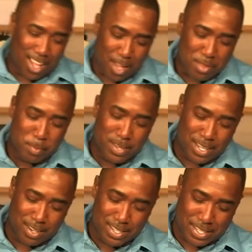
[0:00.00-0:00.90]
all the
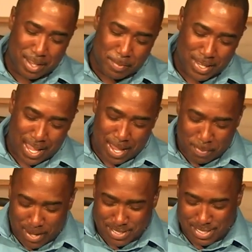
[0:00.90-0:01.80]
men are looking at me like,
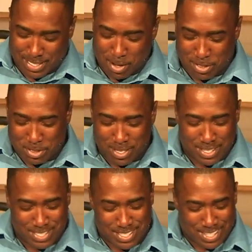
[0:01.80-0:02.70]
hey, Pastor, as long as you
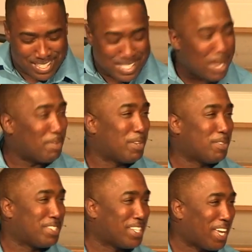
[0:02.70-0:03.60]
get us done in time to
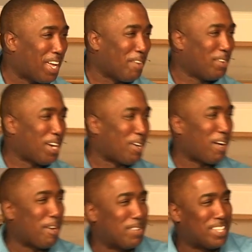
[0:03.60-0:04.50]
go see the game, we all
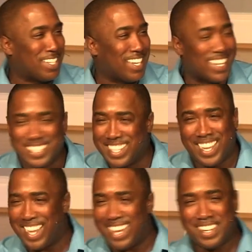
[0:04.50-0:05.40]
right with you today. See,
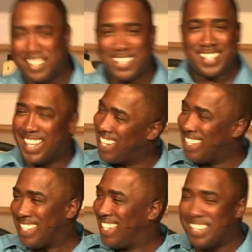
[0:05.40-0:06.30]
I know
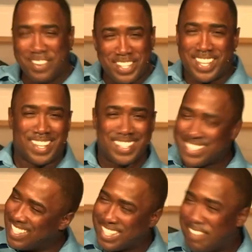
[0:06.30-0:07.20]
where you are.
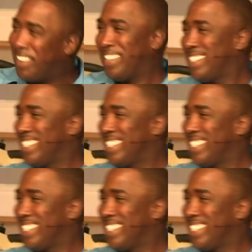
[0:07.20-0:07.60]
See, come